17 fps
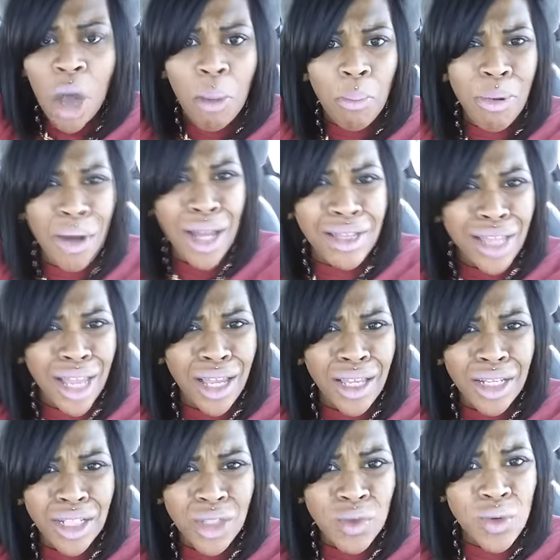But they
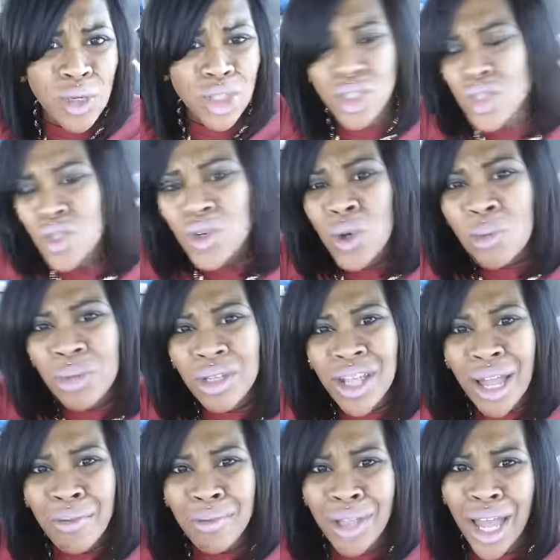get to assume
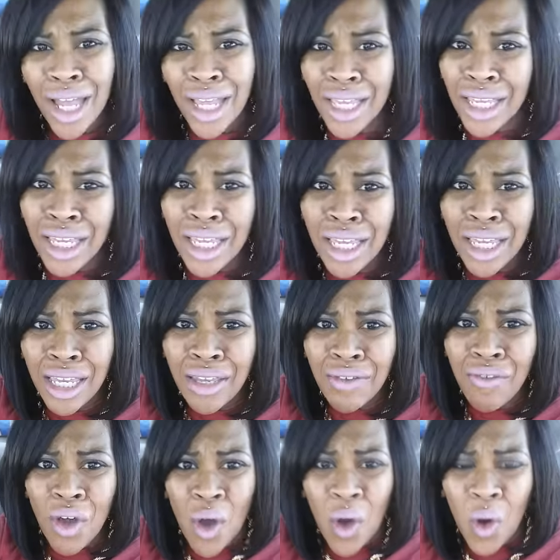that I'm
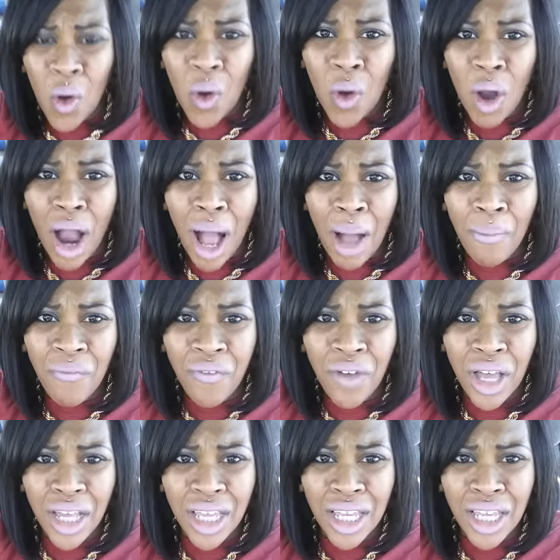naive or I'm
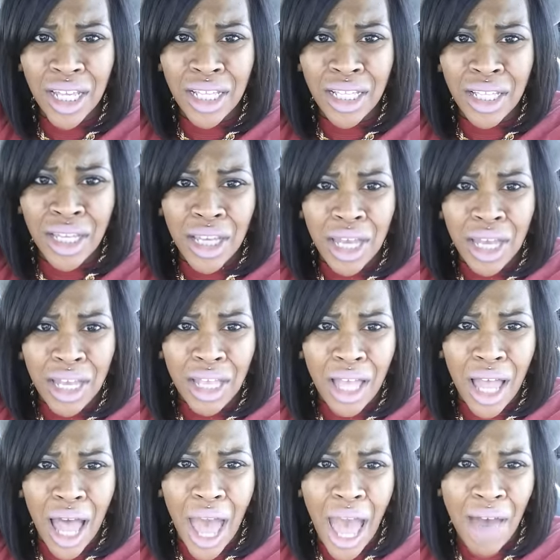fucking
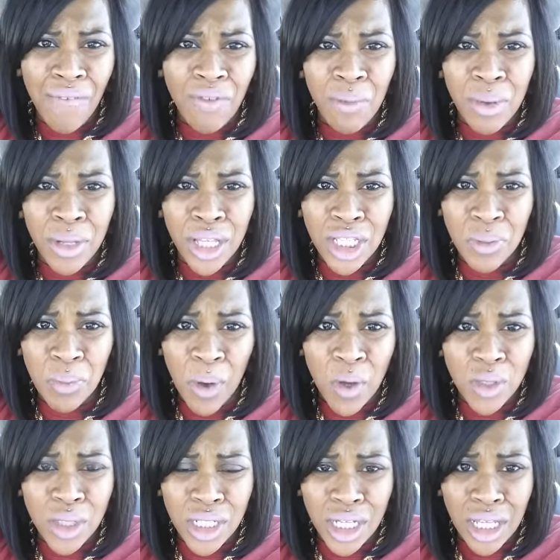I haven't been
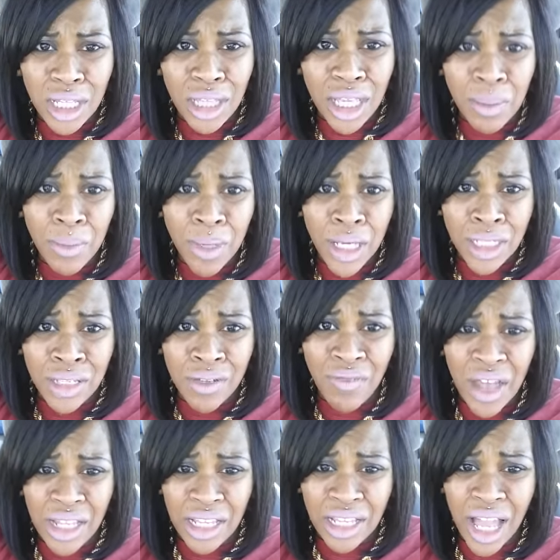exposed to anything because
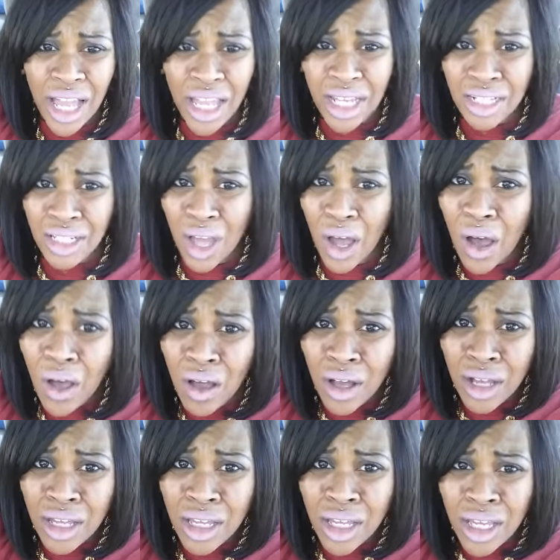of the fact that I can
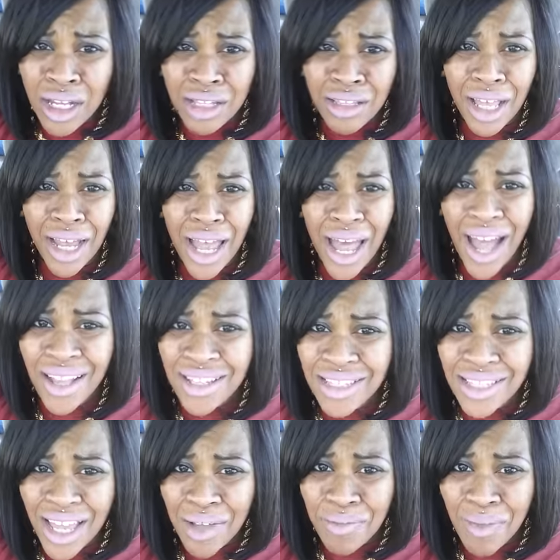talk. Like, how
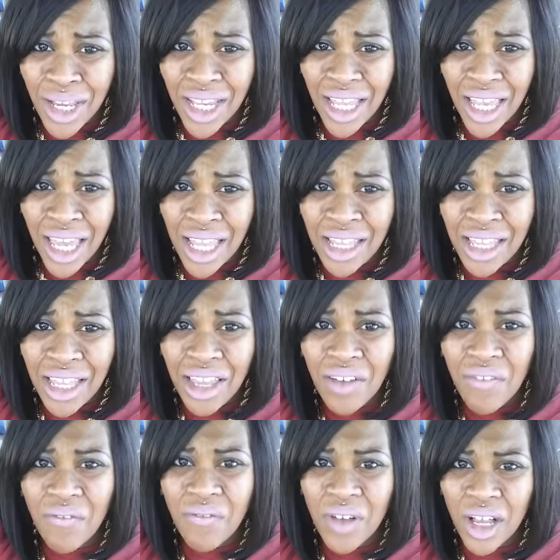does that make
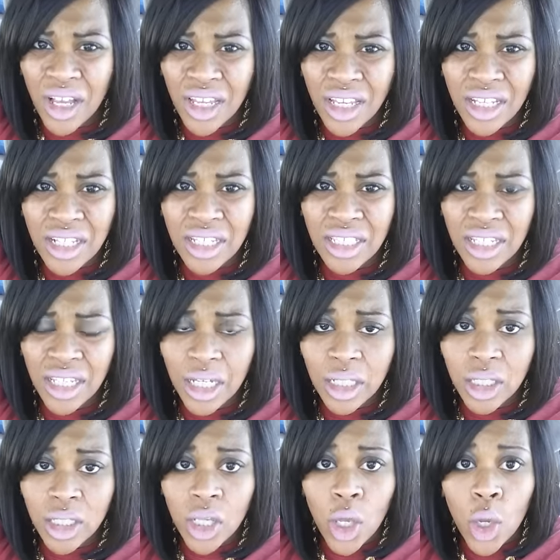any fucking
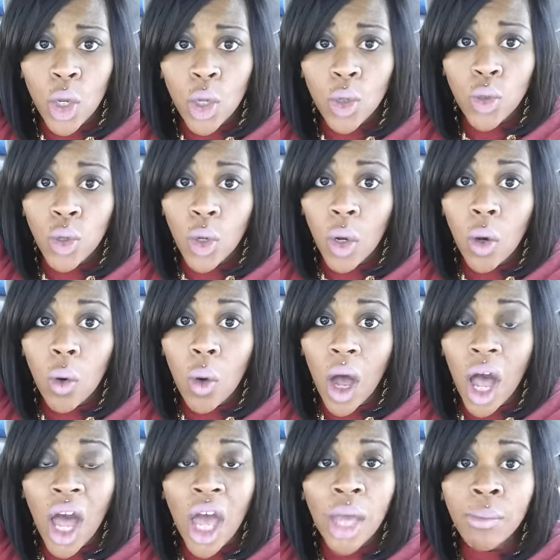sense? No,
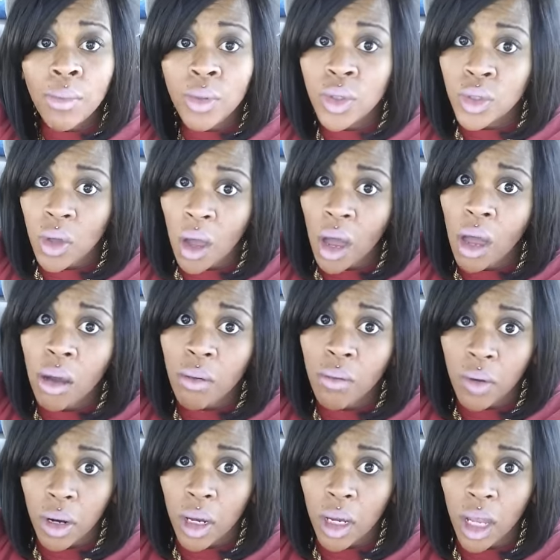I'm
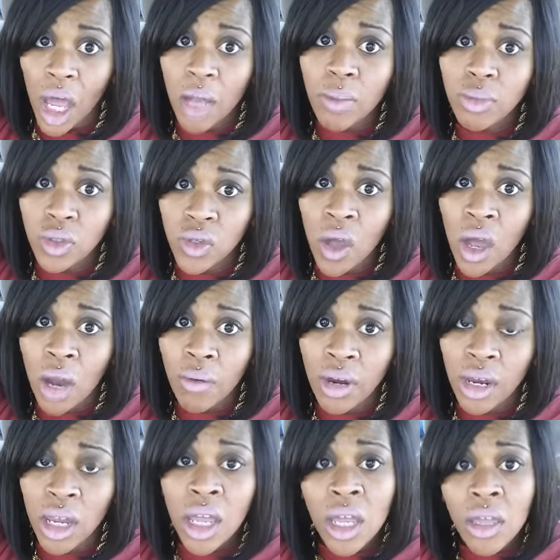sorry. I'm
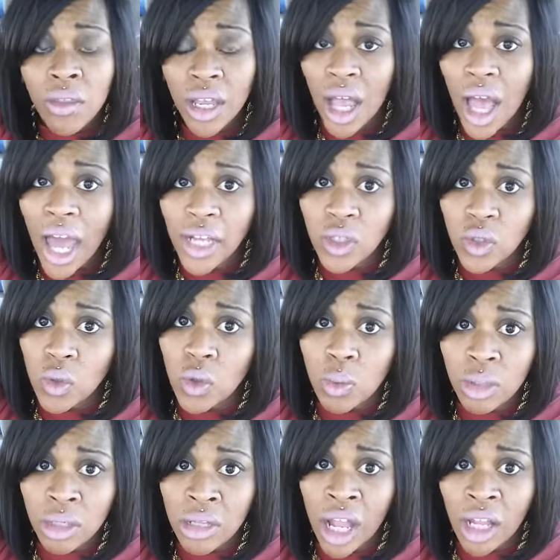sorry that high
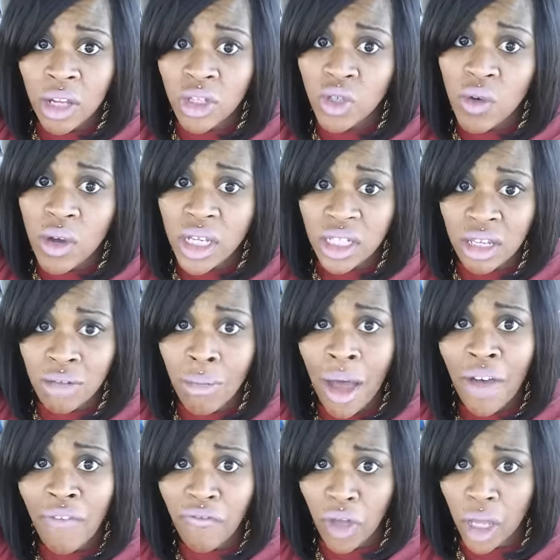school was not a choice in
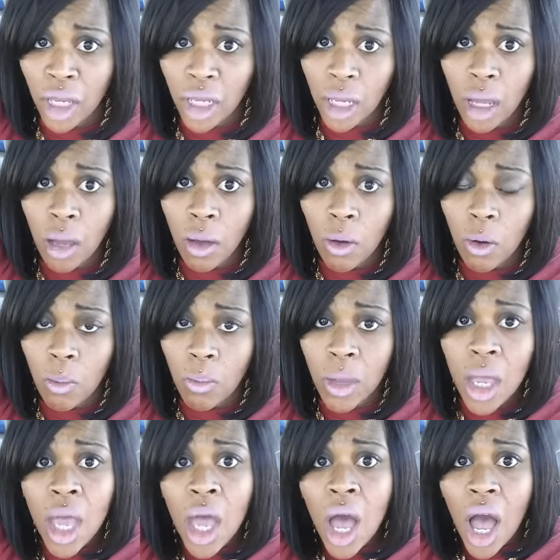my fucking home.
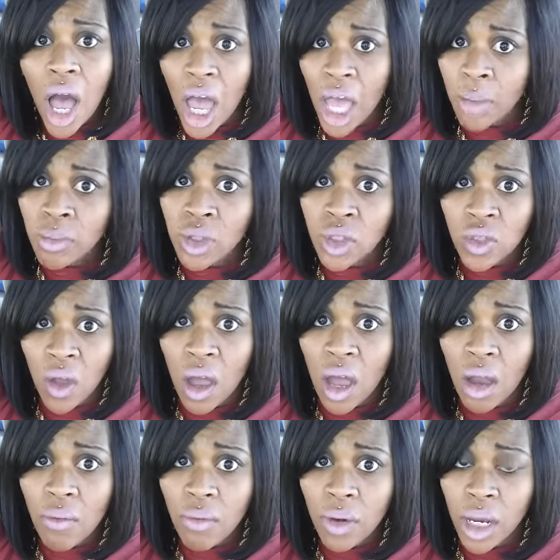I'm
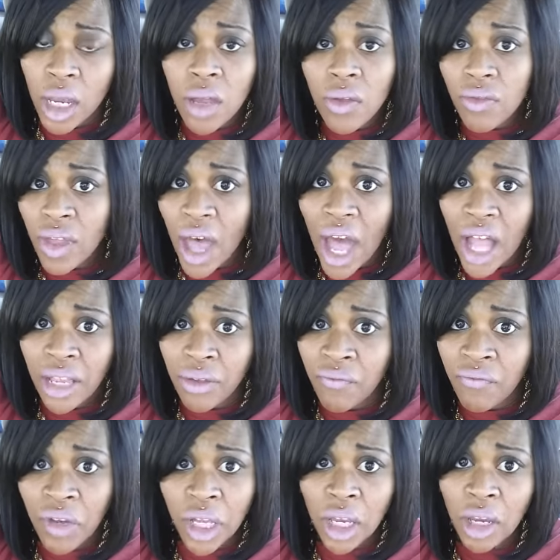sorry that I
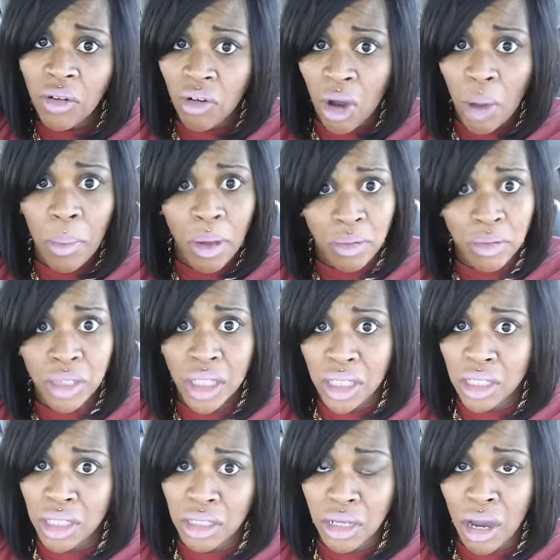didn't fucking grow up on
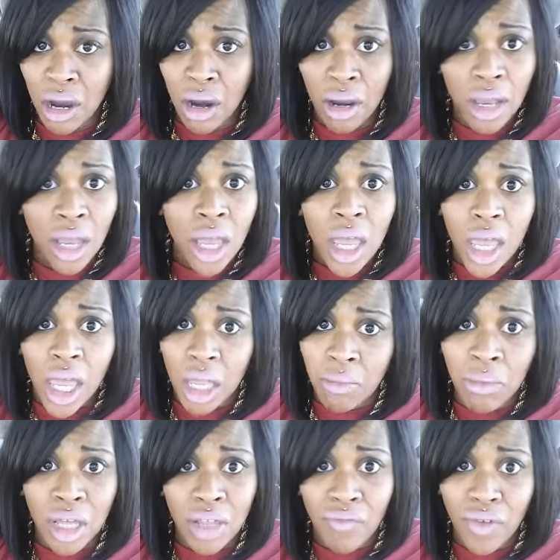63rd
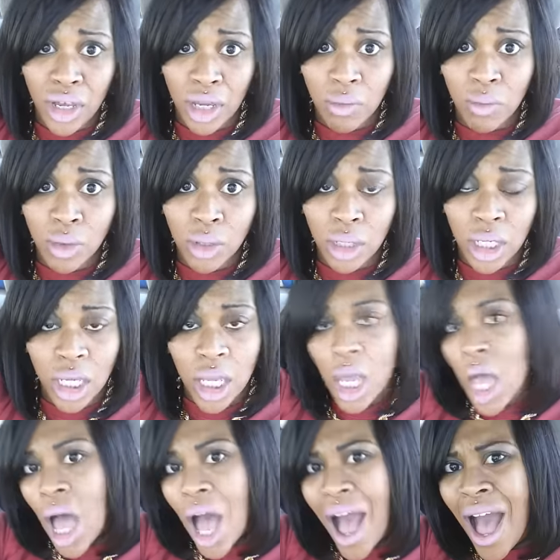and motherfucking Wood.
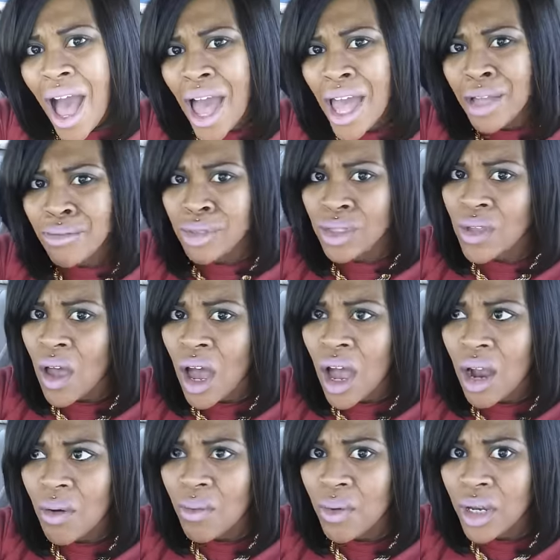I'm
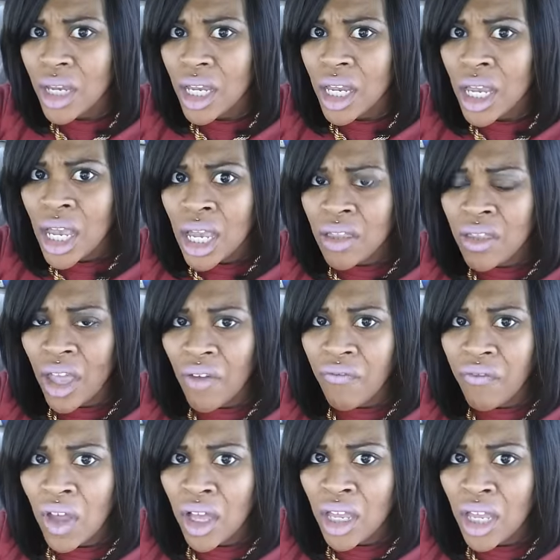sorry
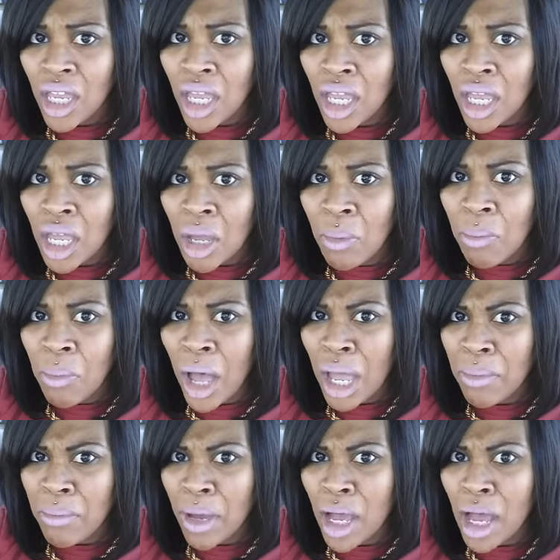that fucking
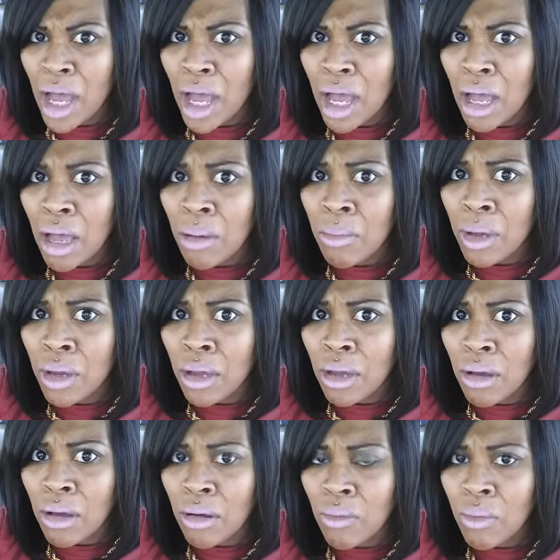my mom
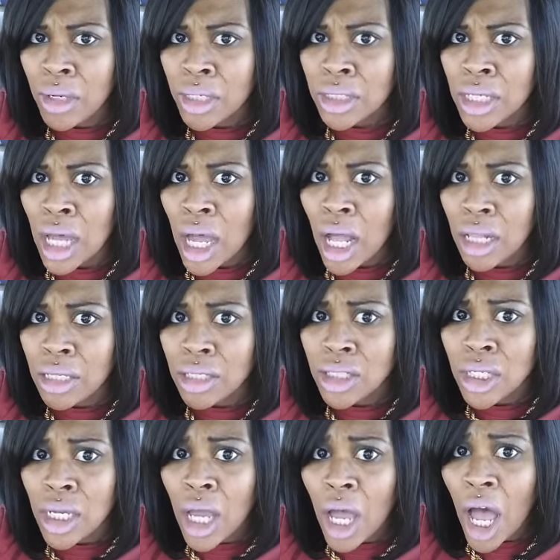went to
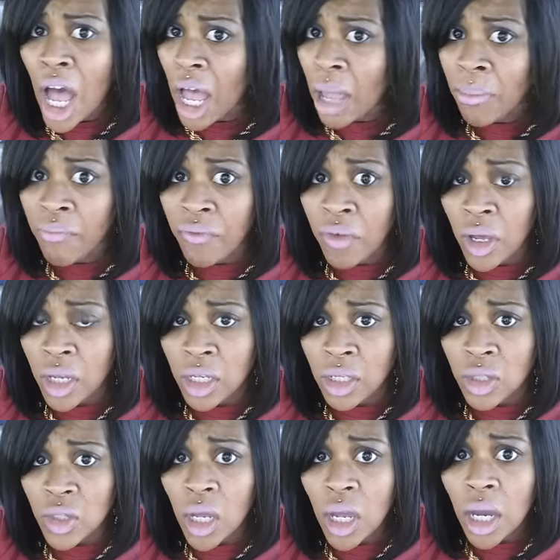college. I'm
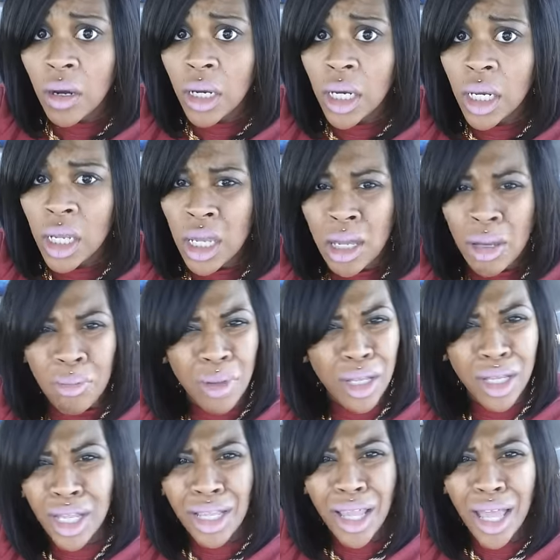fucking sorry.
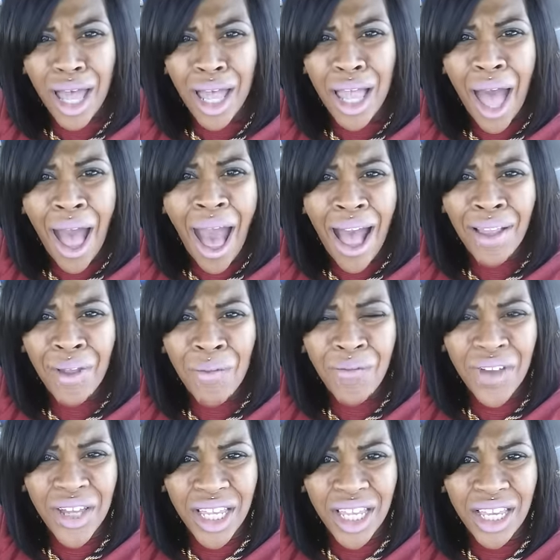But uh, I don't
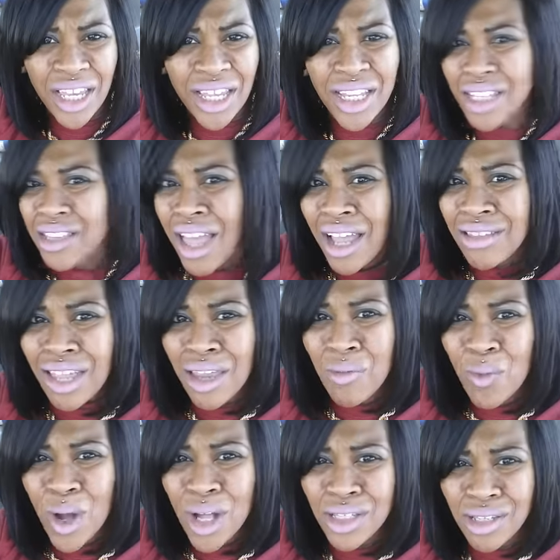fucking get it. Like, they
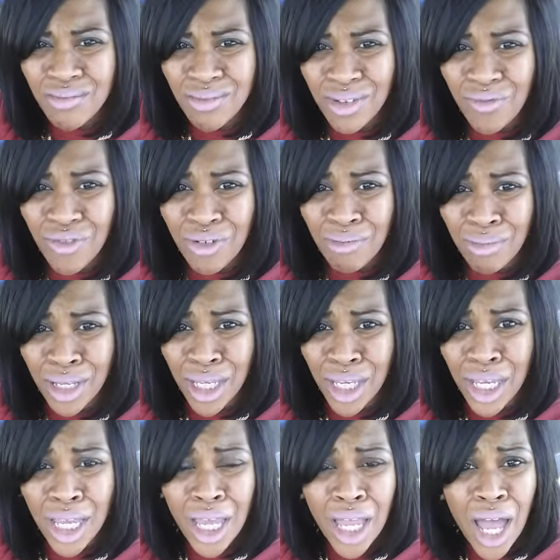want something from
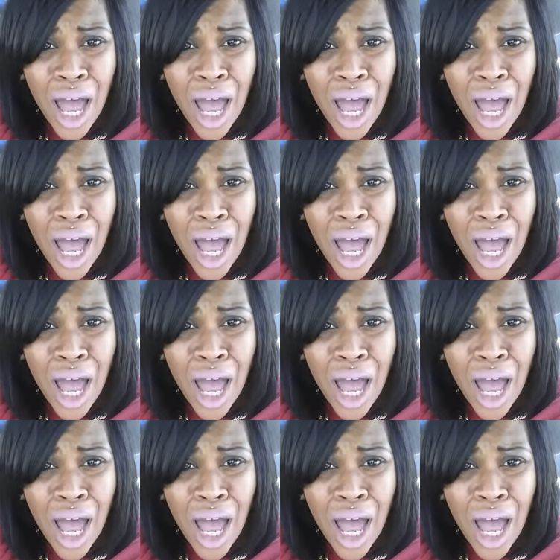me.